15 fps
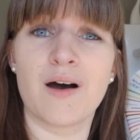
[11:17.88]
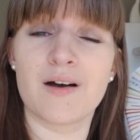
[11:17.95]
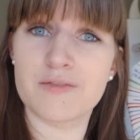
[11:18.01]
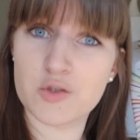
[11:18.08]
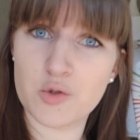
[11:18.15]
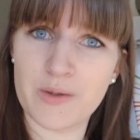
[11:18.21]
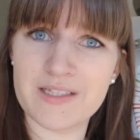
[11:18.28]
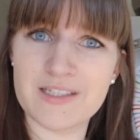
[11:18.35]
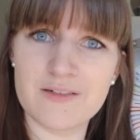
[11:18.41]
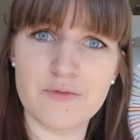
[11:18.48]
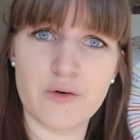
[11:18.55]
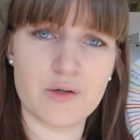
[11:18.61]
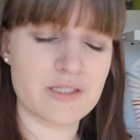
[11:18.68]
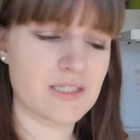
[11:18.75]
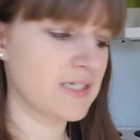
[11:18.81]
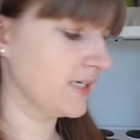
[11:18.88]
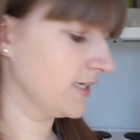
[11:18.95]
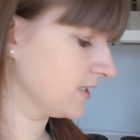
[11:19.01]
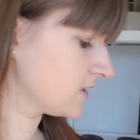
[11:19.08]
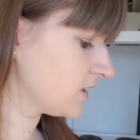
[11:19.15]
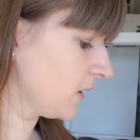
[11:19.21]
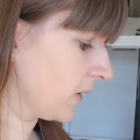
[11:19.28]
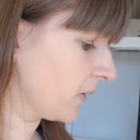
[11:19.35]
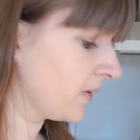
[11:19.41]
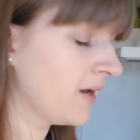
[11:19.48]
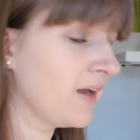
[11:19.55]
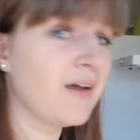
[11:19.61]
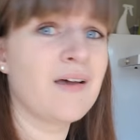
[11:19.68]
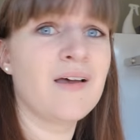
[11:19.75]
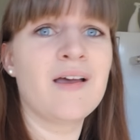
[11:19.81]
of 2014. So
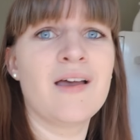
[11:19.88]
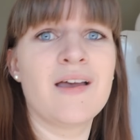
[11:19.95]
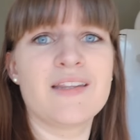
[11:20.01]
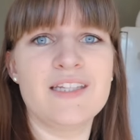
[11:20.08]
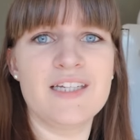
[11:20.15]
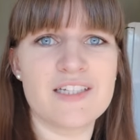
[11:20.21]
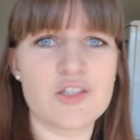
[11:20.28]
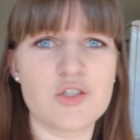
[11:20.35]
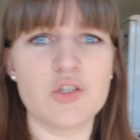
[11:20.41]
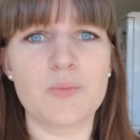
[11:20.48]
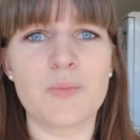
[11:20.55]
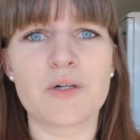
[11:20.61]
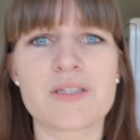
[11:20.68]
these two